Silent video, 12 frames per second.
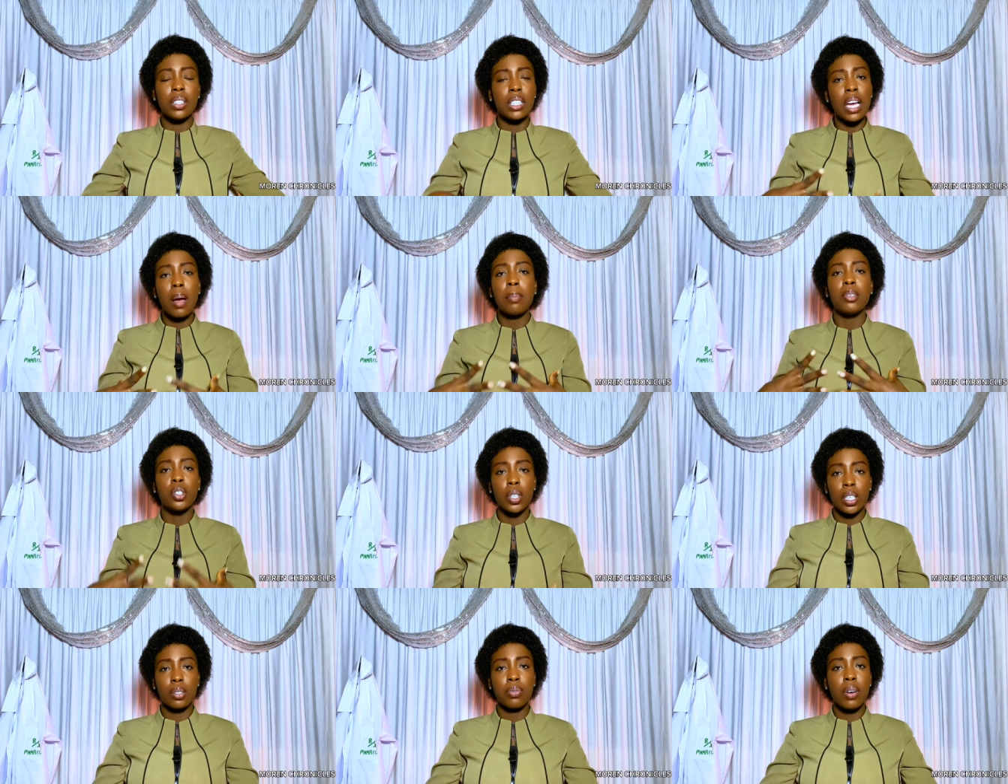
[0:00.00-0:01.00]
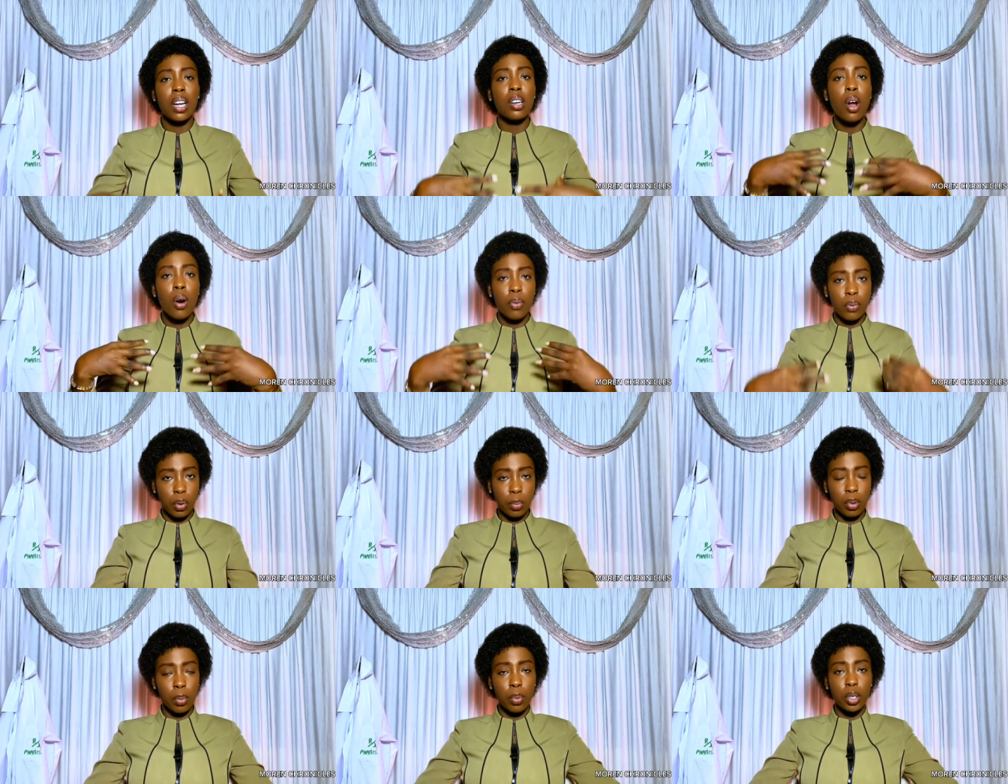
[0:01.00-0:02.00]
It can't be transferred from
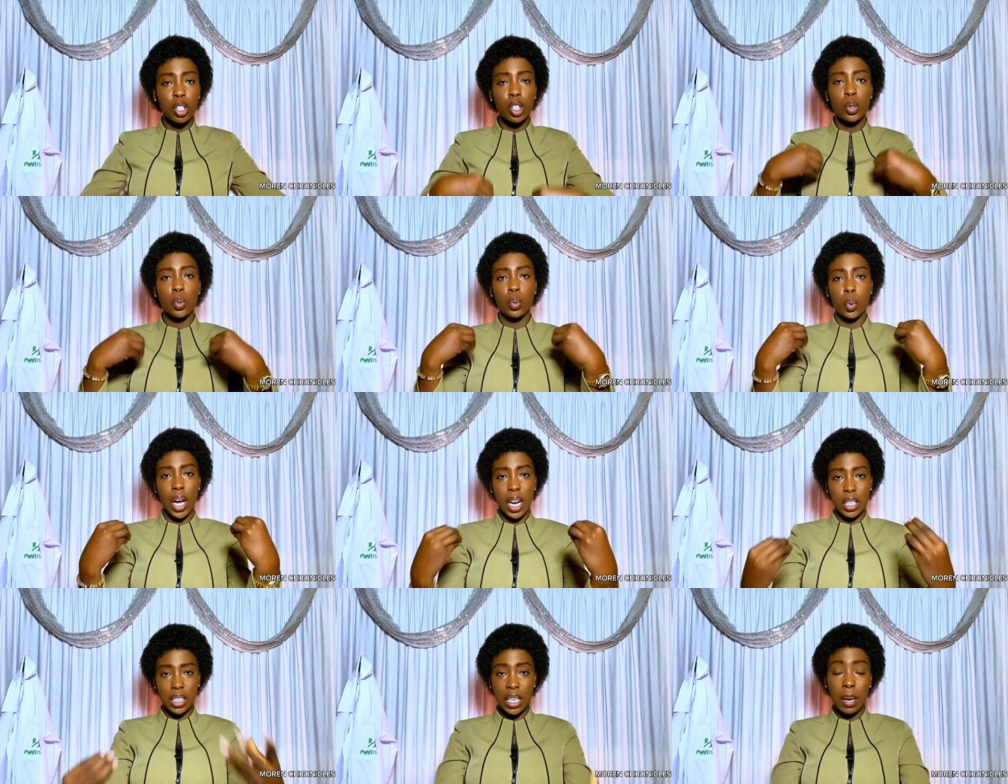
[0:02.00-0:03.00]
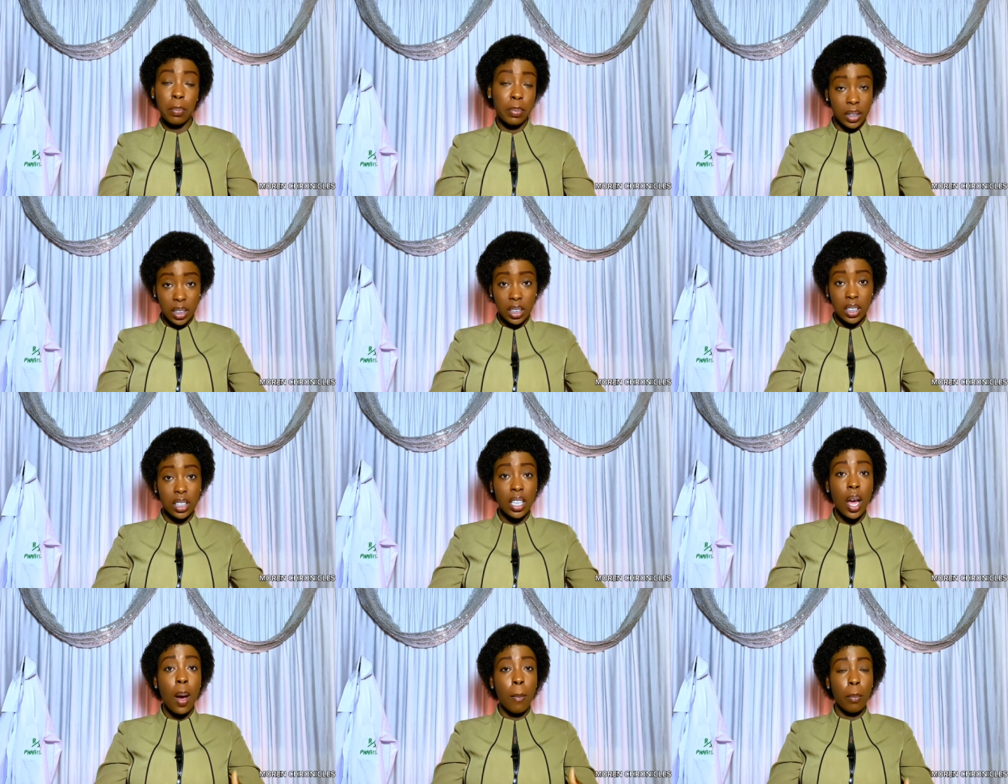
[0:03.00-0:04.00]
your body to another person's
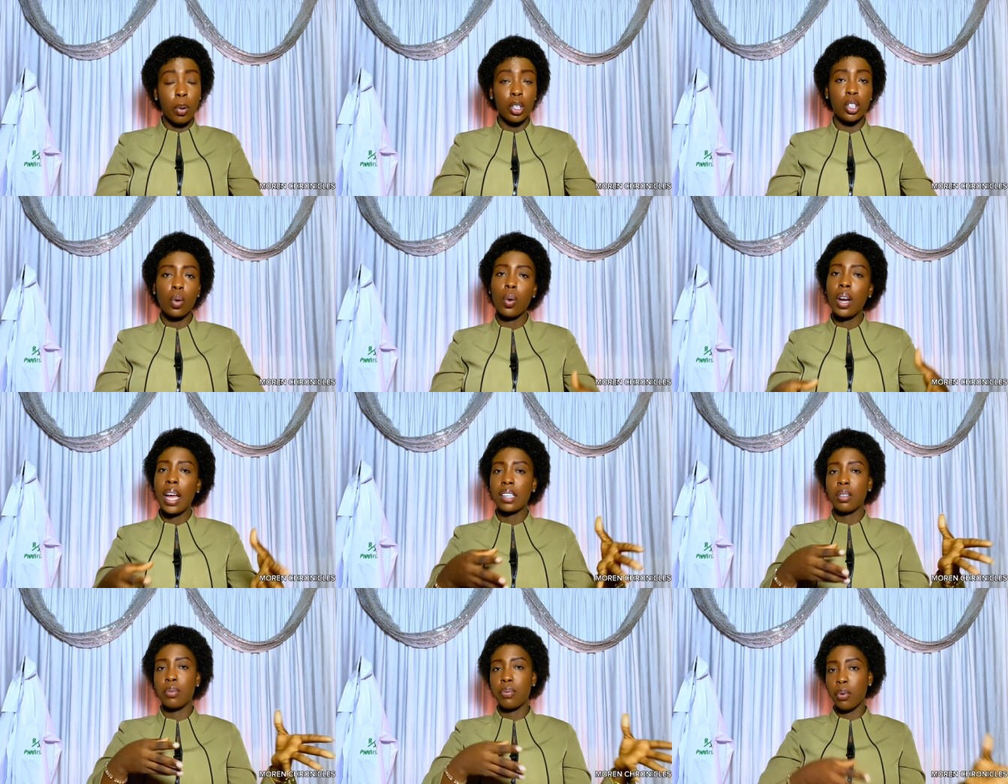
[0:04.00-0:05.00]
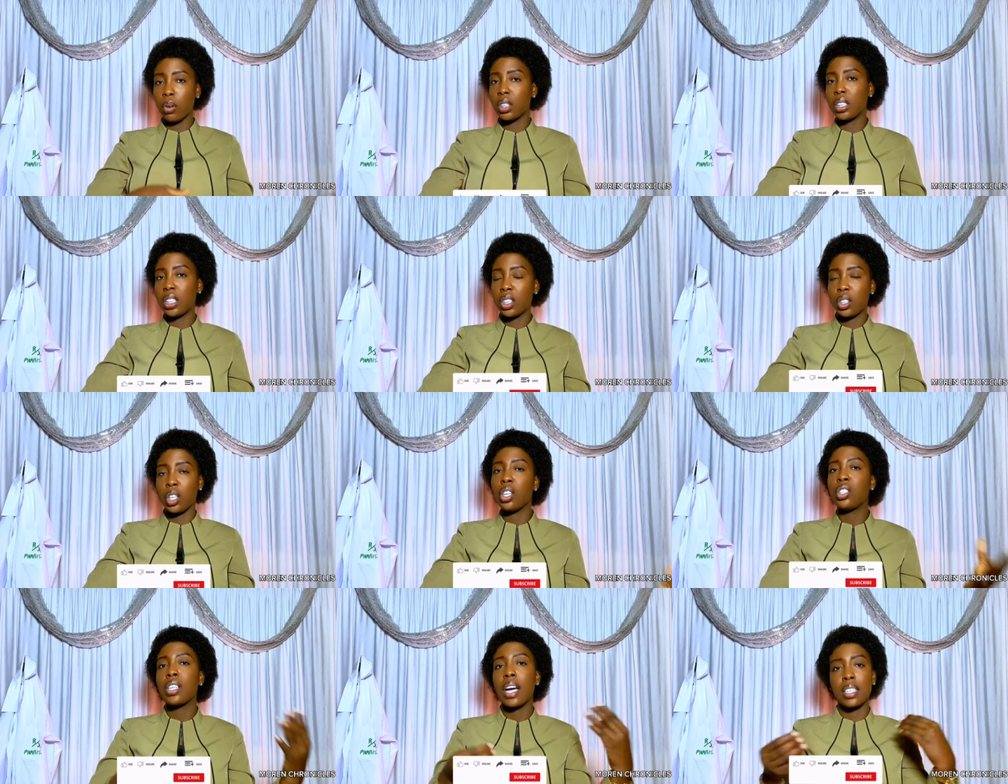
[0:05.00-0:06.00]
body, unlike the first
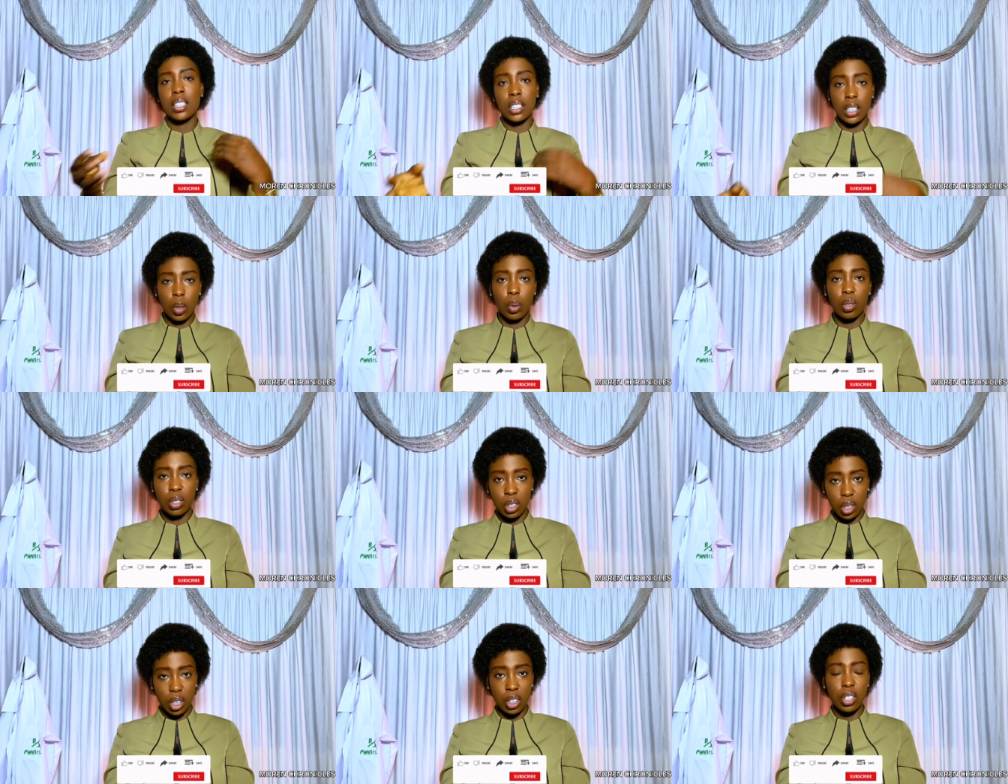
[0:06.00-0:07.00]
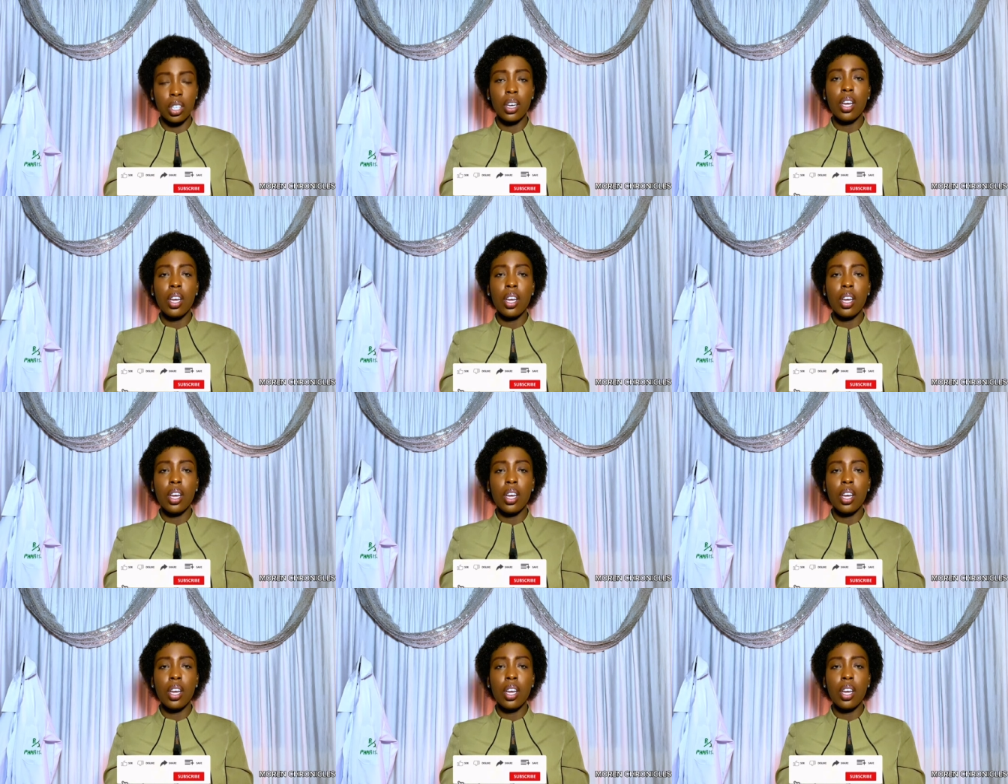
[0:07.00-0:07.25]
stage and the second stage.